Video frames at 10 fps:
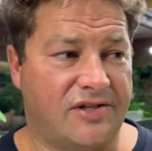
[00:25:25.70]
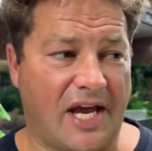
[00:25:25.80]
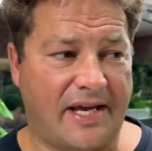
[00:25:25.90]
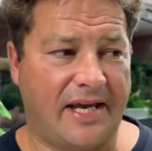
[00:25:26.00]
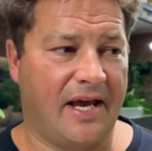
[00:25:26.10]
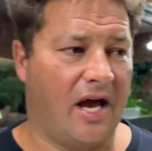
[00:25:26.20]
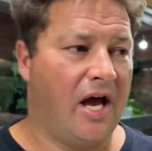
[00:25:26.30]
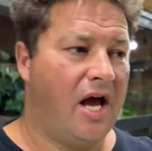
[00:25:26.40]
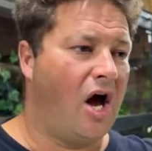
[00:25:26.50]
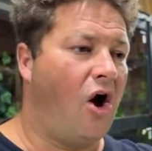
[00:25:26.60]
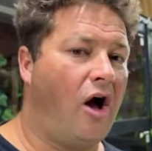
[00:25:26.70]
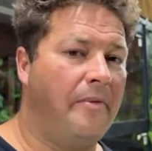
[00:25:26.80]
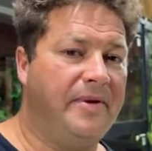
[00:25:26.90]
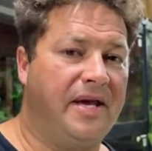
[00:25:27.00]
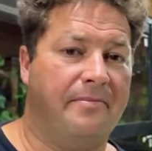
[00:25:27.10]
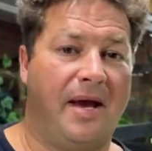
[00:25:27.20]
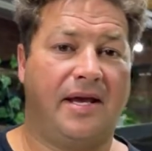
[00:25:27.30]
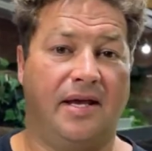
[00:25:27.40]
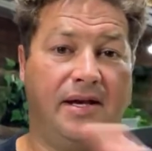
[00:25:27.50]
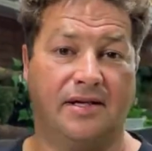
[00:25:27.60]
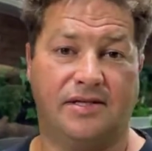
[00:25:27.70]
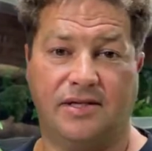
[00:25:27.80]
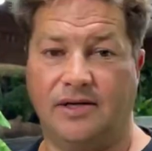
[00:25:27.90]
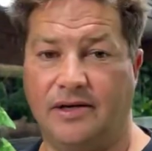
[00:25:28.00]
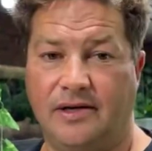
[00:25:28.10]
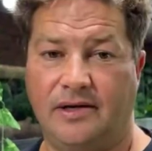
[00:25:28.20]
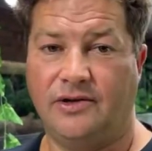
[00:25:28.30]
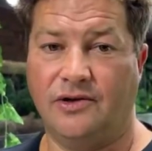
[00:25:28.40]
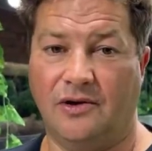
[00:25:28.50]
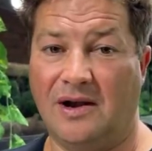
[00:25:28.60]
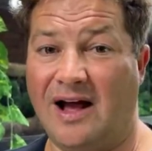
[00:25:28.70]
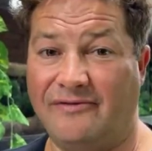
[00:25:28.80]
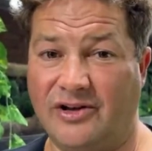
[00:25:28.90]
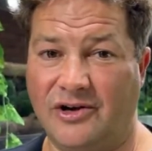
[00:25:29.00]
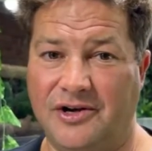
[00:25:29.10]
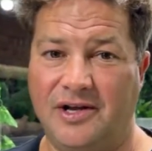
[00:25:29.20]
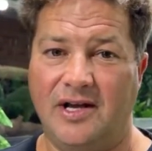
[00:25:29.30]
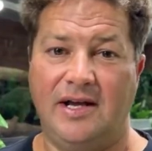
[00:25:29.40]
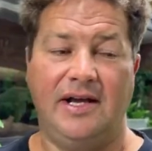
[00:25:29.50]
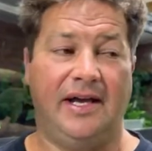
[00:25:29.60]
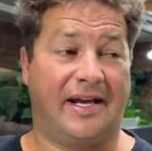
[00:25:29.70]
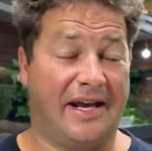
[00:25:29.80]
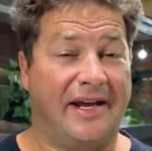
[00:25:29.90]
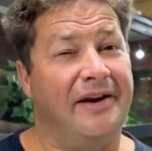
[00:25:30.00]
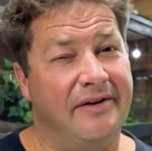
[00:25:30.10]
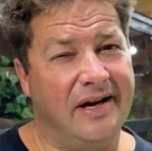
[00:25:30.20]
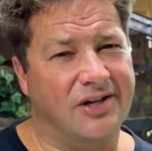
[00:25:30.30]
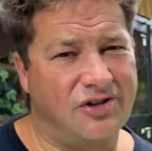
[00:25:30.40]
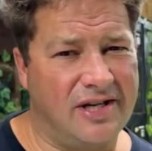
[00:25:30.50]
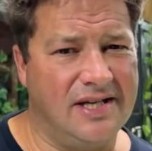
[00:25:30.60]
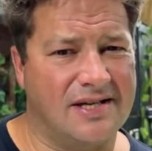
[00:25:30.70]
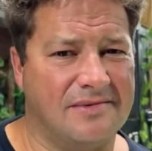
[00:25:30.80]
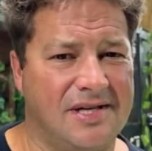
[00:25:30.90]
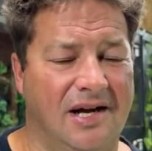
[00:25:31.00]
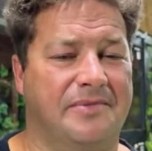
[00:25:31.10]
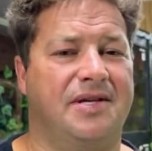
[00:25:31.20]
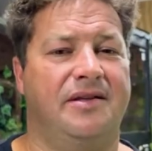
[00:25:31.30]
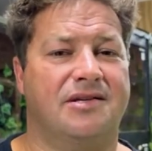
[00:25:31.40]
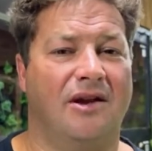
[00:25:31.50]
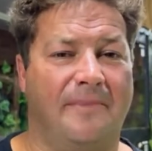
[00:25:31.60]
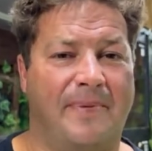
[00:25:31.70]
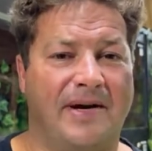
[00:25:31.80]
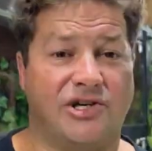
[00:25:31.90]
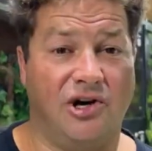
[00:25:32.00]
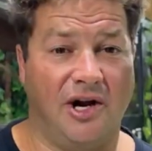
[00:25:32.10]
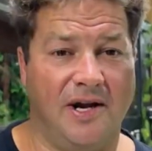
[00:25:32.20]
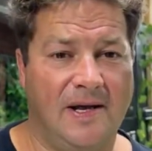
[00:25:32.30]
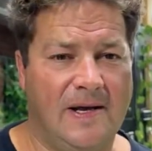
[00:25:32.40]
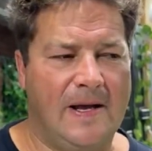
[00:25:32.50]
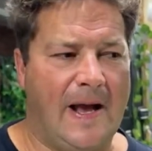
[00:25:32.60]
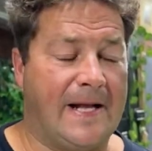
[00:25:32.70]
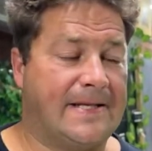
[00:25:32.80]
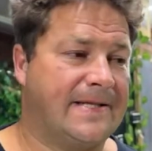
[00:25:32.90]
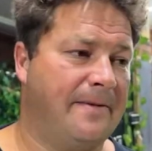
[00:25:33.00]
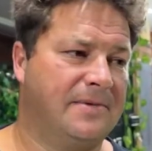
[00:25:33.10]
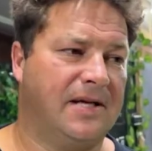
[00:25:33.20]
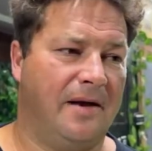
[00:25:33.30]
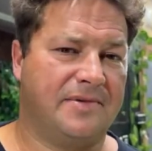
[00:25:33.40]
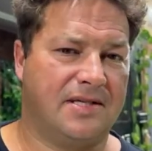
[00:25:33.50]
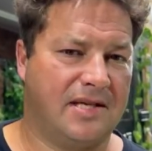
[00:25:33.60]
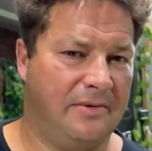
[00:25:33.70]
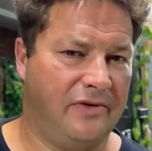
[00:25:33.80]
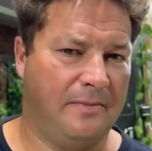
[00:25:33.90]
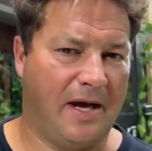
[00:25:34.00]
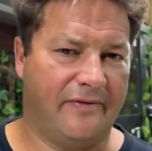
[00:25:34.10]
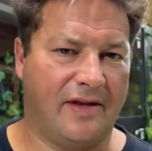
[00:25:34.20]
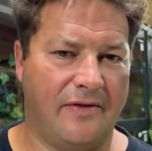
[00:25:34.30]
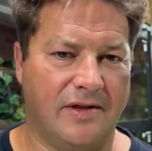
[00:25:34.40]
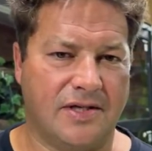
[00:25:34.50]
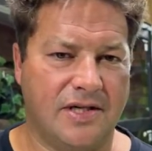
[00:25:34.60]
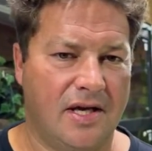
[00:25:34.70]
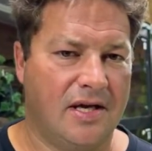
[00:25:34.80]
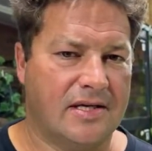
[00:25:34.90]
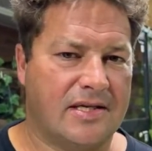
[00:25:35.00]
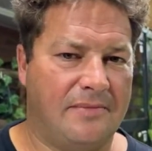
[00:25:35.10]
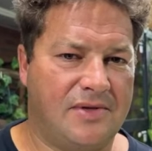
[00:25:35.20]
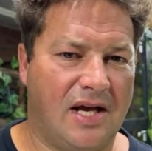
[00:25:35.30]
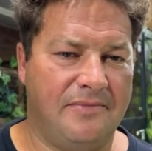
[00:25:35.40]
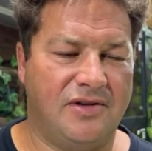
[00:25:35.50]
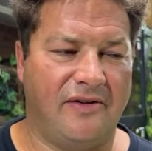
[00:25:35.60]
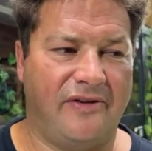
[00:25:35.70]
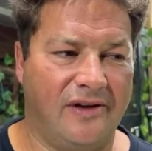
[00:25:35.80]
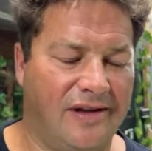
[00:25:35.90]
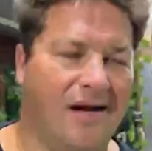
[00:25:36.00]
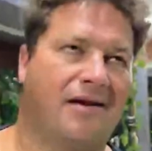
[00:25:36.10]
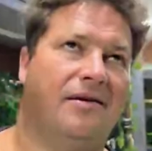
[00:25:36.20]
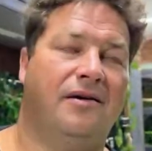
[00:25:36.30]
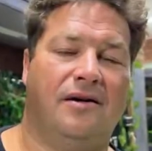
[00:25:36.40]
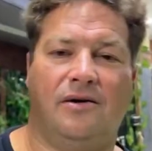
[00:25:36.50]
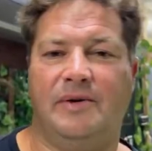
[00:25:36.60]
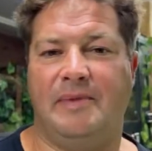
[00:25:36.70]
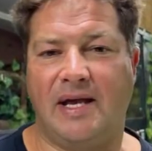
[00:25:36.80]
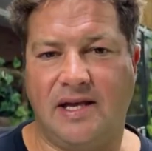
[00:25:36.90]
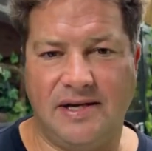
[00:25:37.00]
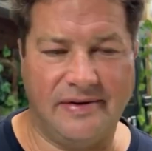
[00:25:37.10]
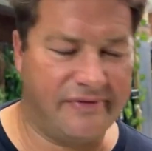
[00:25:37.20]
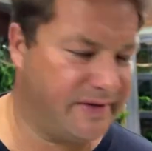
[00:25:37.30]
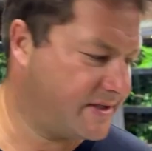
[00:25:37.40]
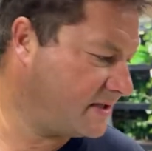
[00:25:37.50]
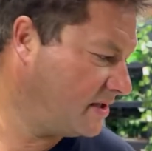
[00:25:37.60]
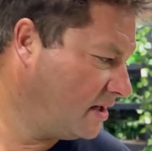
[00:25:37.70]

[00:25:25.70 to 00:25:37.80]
taking a hobby and making it into your livelihood, it can get really tricky sometimes, and there's a lot of pressure on. And sometimes, and some of you might have done this, sometimes you feel like, oh, are we making a difference?